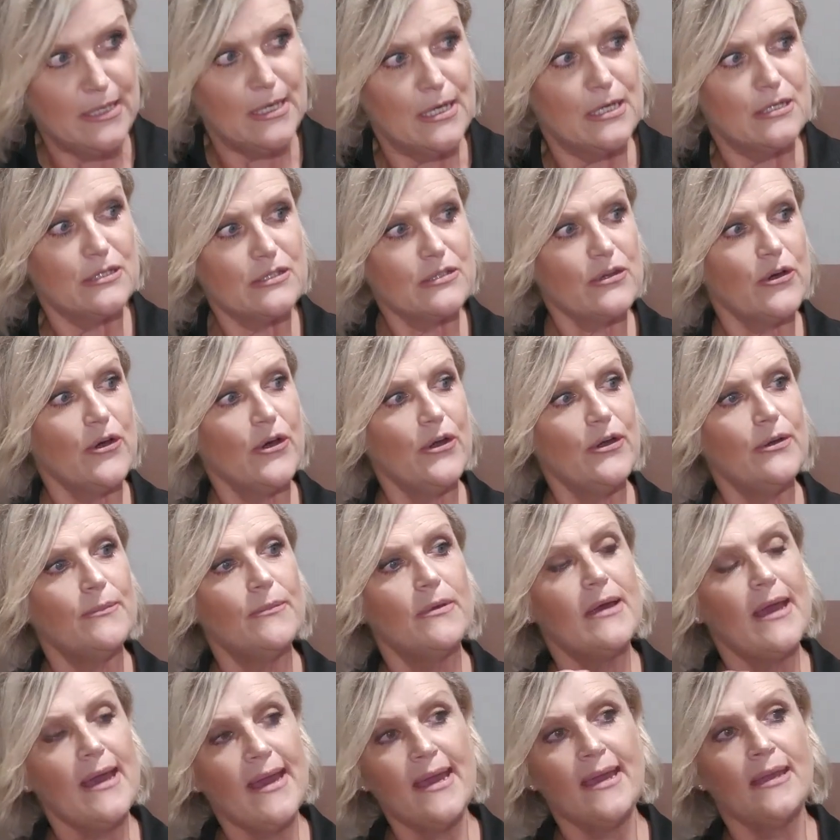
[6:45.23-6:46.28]
So,
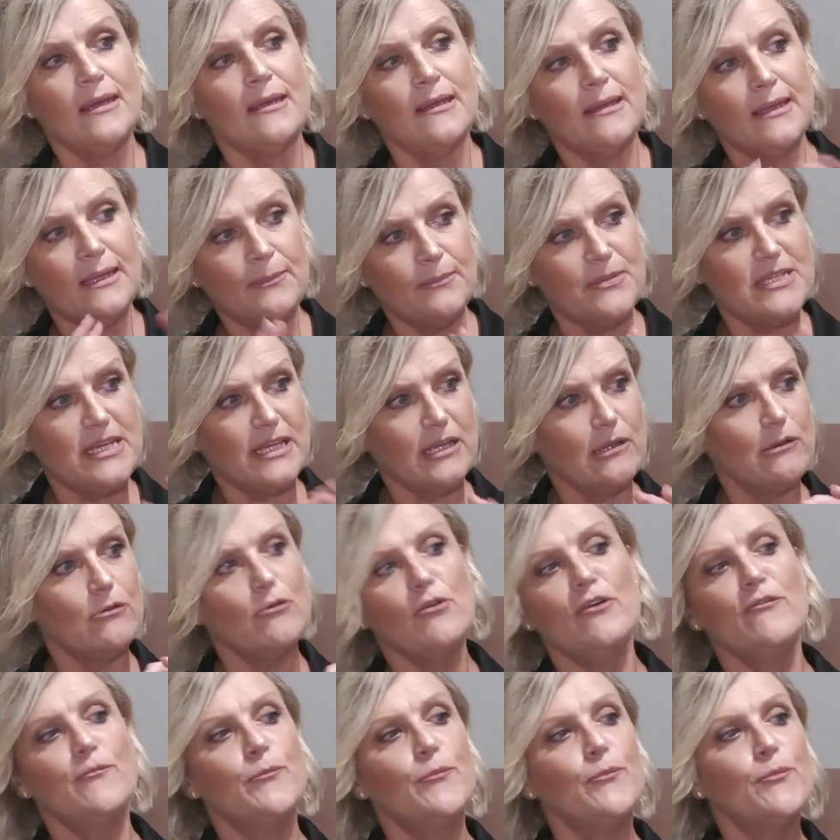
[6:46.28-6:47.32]
and in particular,
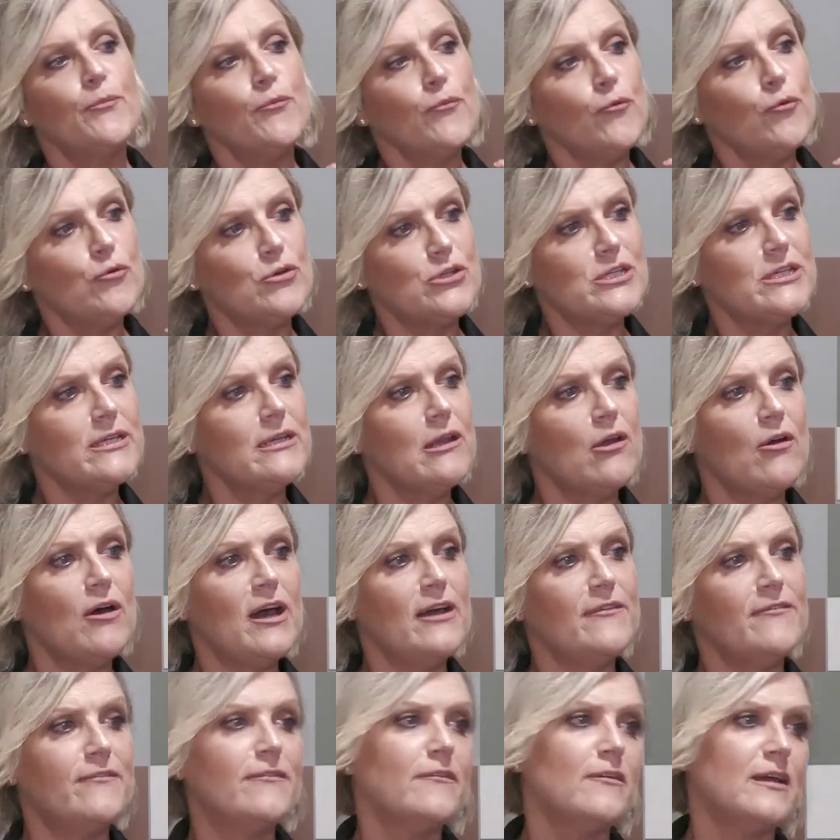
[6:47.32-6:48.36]
I've brought to
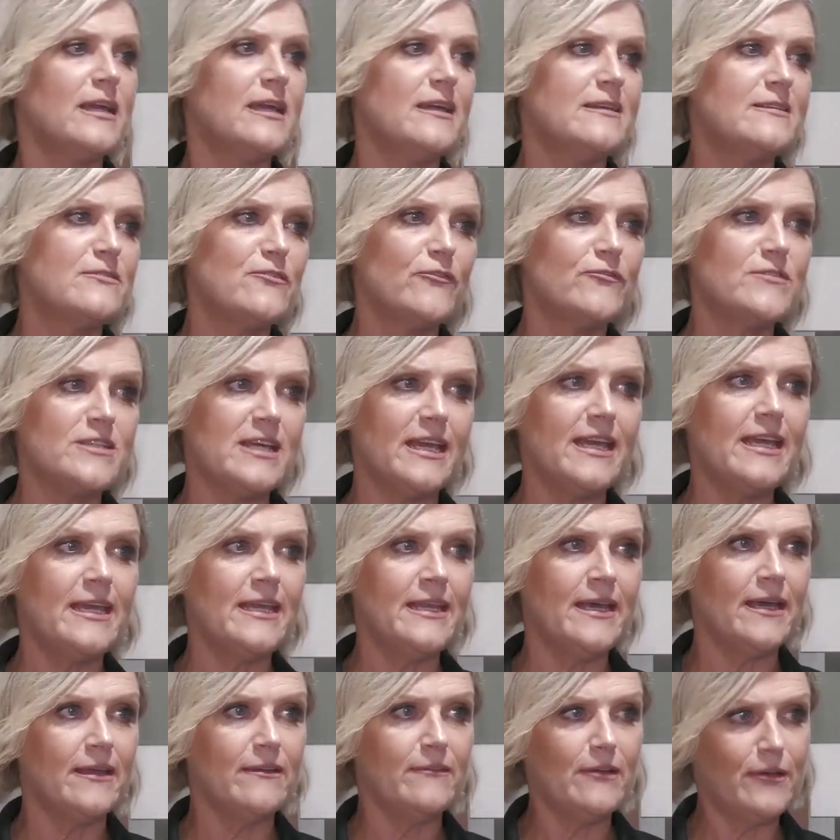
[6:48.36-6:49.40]
life, I guess I've taken
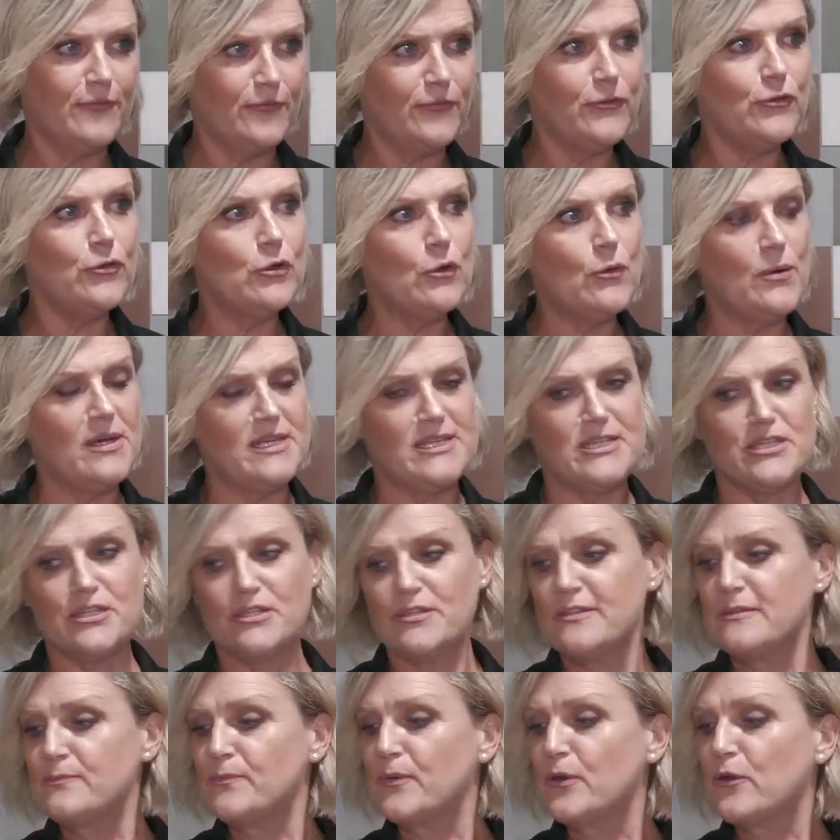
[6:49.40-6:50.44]
out a few
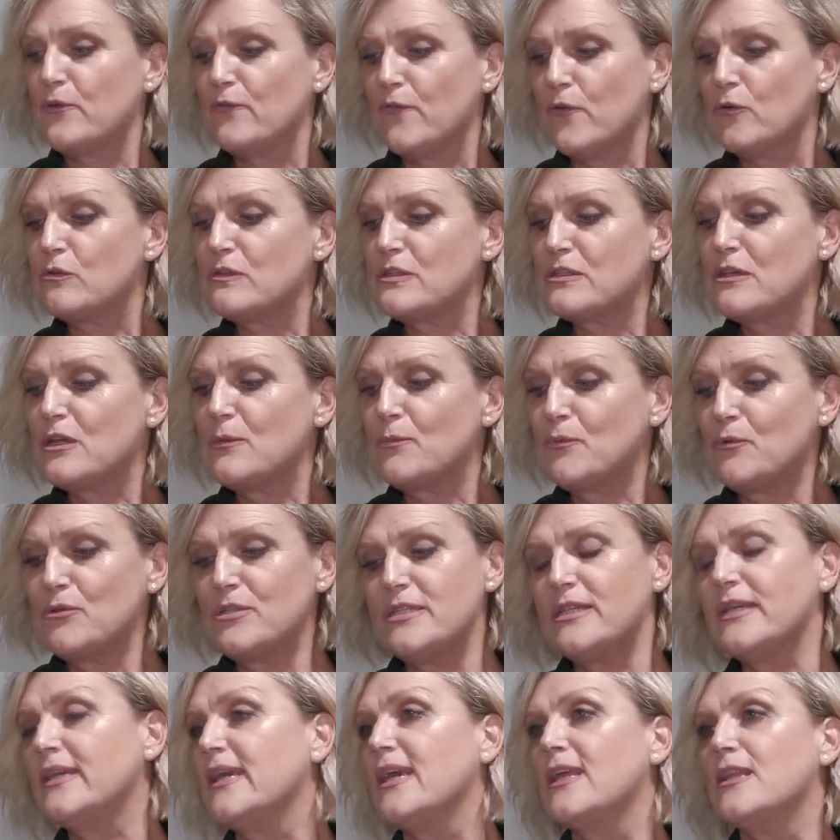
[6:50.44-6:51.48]
questions, but I've also put
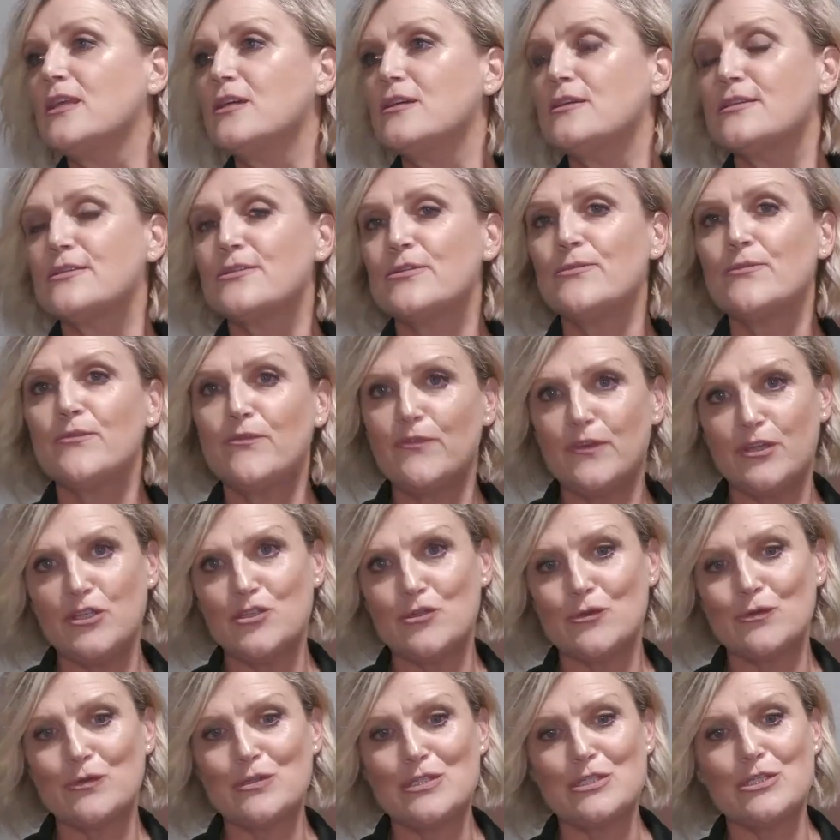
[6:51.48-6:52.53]
together some
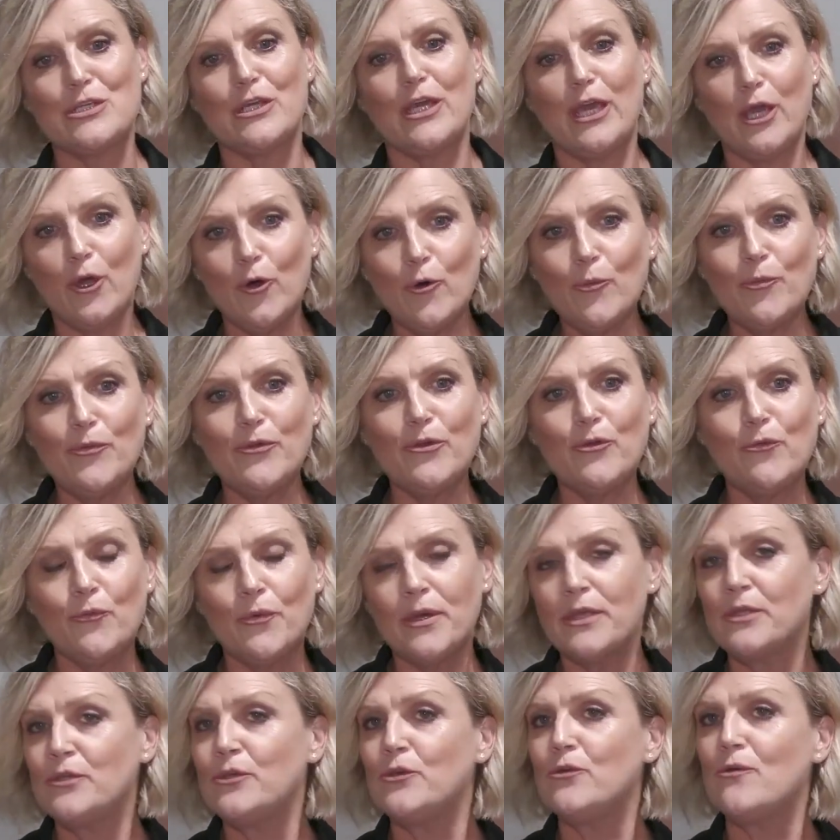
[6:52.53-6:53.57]
visuals to help you
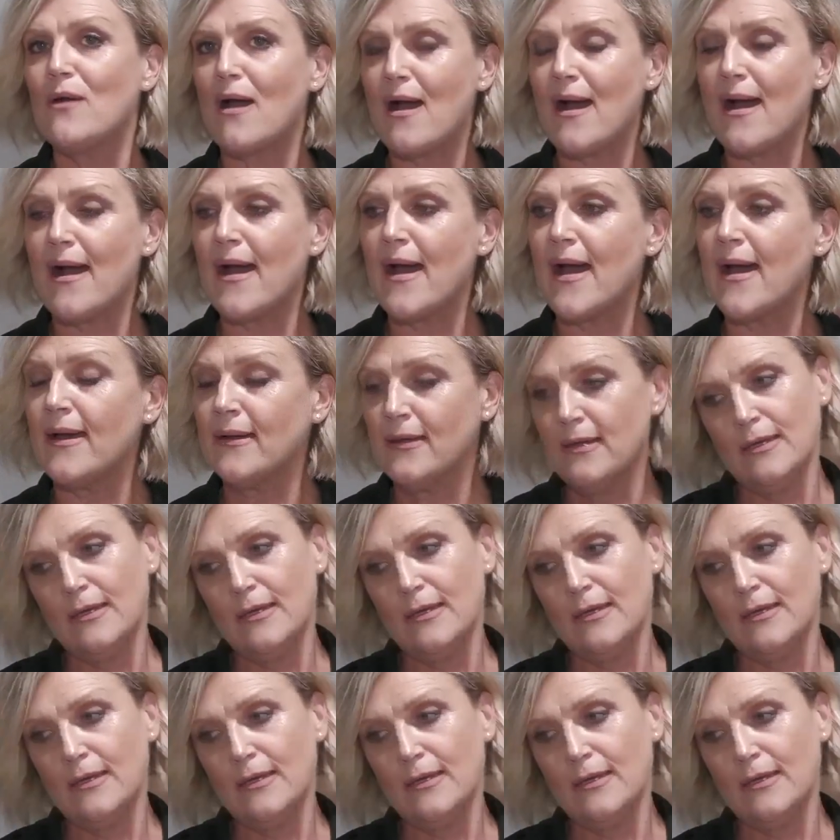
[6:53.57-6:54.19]
when you are